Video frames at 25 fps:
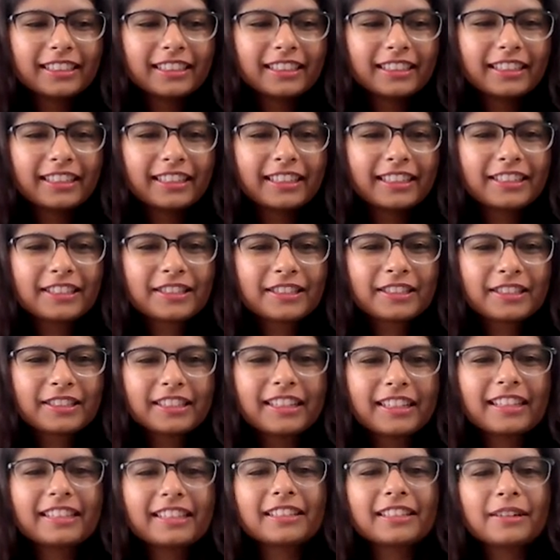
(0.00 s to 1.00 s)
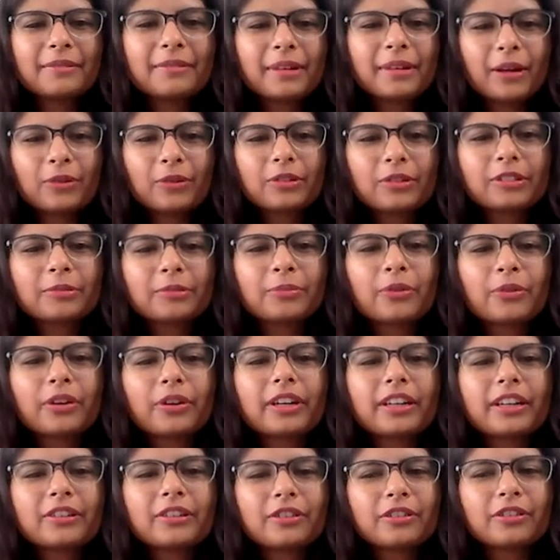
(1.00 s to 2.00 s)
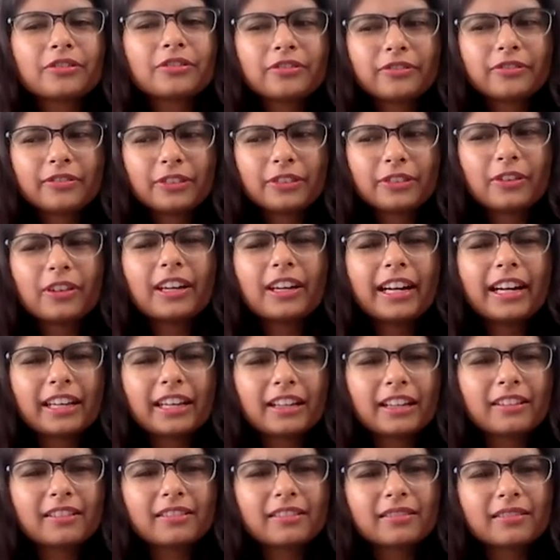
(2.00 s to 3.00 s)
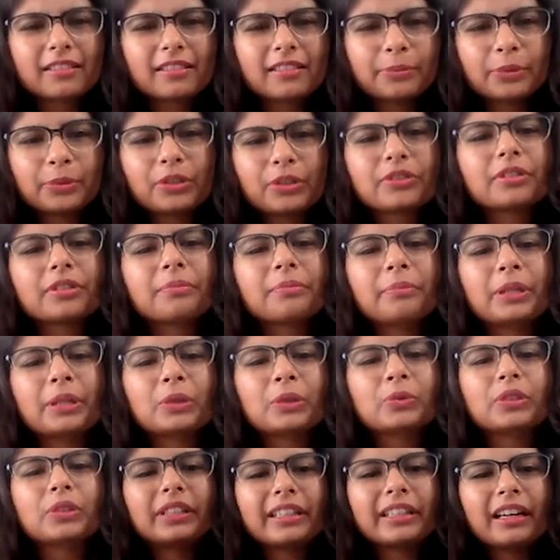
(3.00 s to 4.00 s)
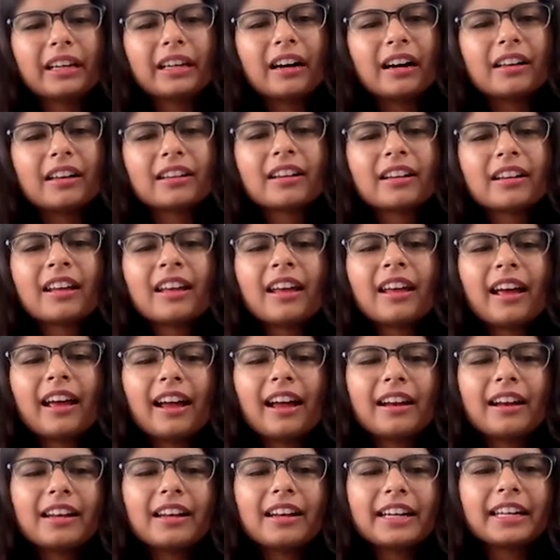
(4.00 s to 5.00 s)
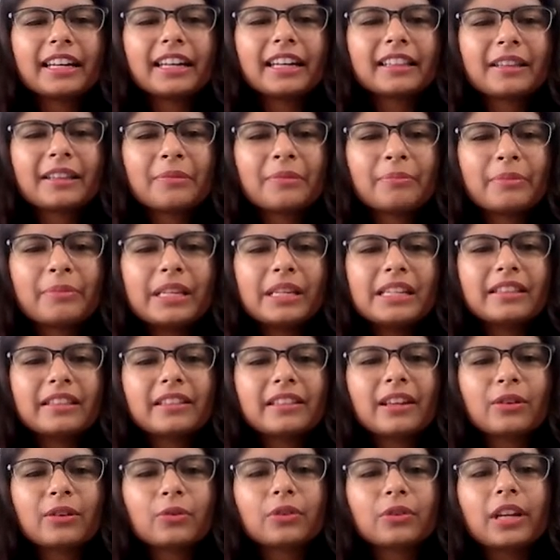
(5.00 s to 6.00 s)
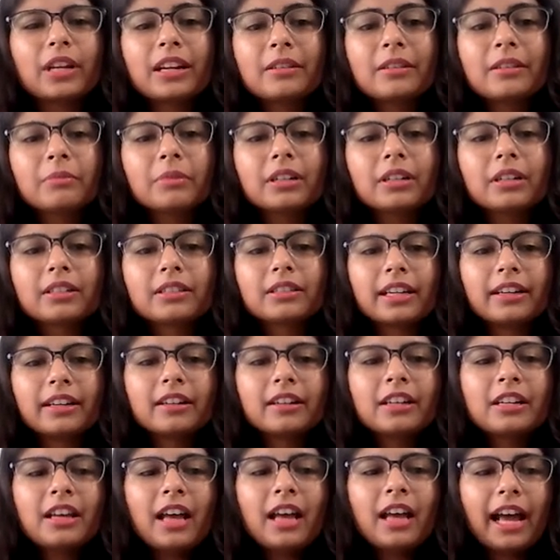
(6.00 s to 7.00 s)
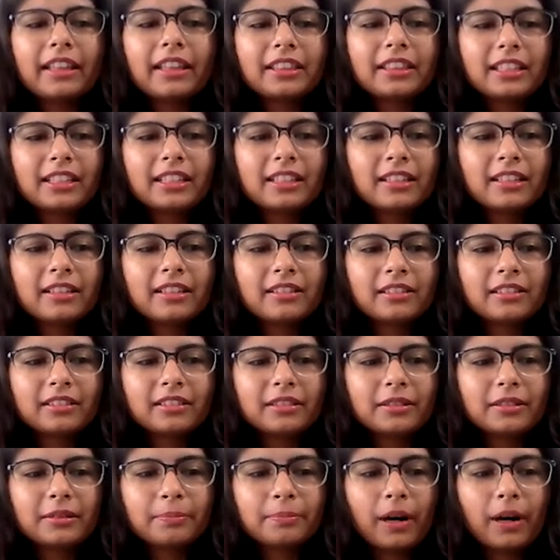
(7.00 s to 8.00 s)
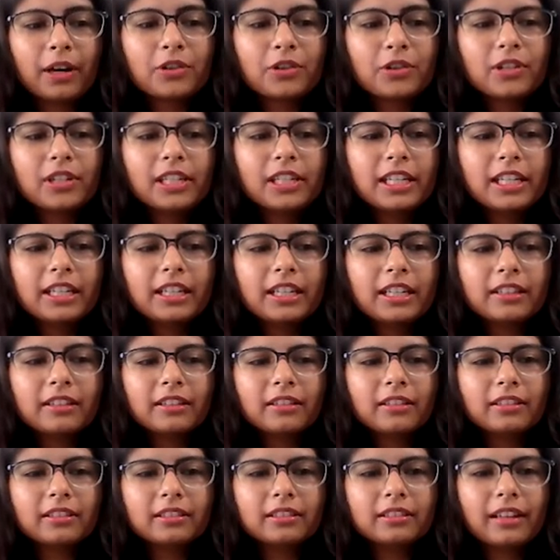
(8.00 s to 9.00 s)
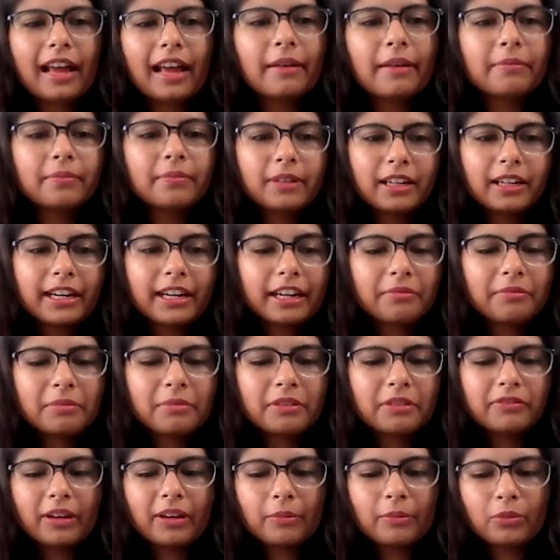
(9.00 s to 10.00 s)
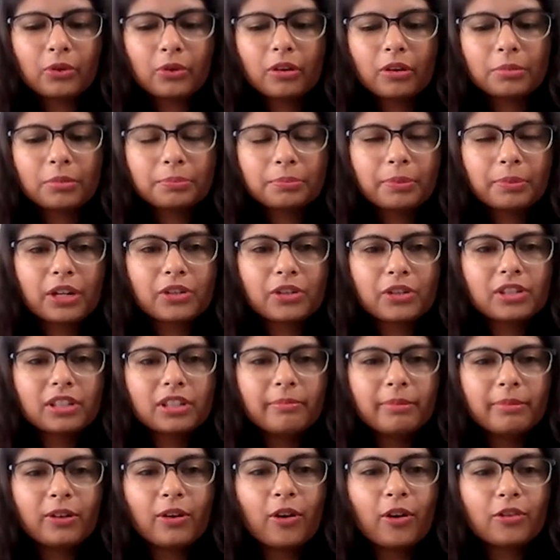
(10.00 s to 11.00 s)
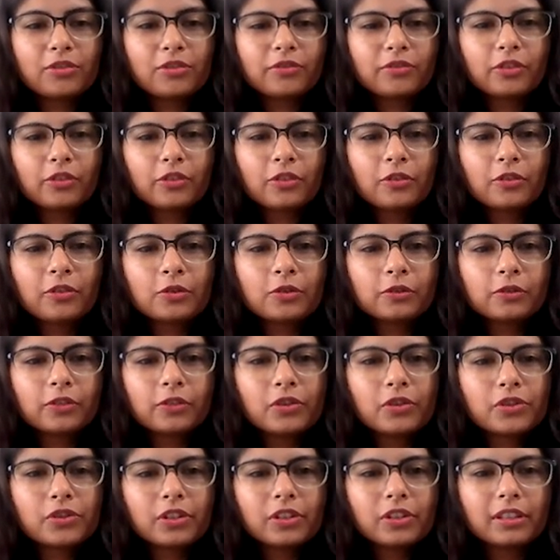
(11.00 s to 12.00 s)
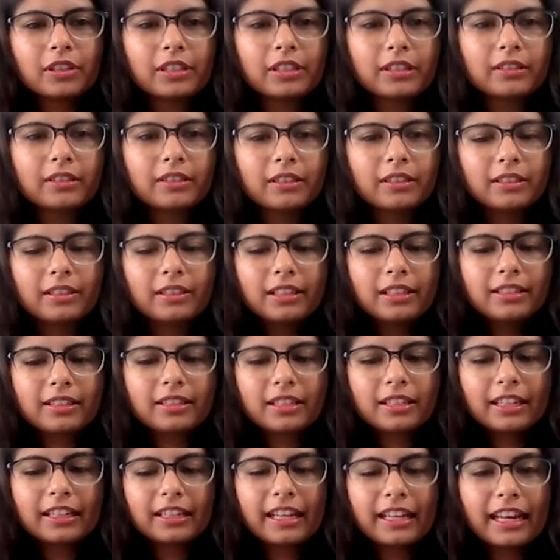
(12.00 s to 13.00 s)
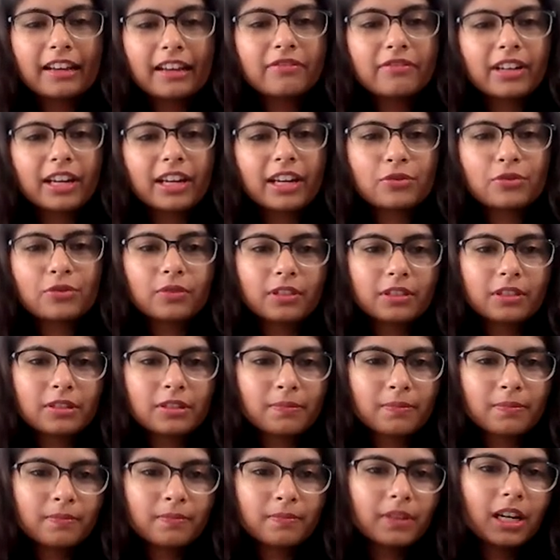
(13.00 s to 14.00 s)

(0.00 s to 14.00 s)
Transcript: it has come down to the point of letting the person be who they are and letting them be in their own element. And I think partially, I've correct me if I'm wrong, but partially because of your introversion, this it gave rise to this